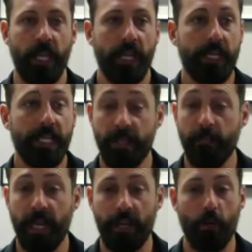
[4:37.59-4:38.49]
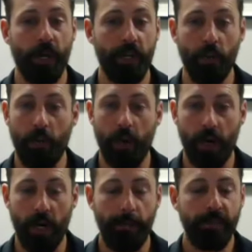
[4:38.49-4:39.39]
It doesn't matter where you
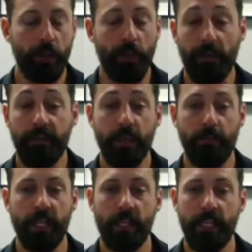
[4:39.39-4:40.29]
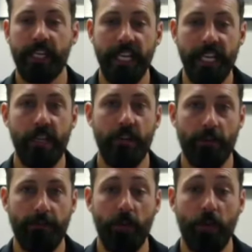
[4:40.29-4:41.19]
are, you have the ability to eat
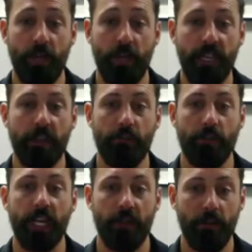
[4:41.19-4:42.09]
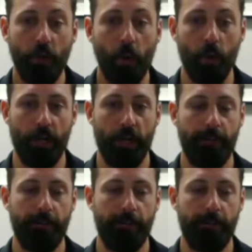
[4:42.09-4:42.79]
your food in the right order.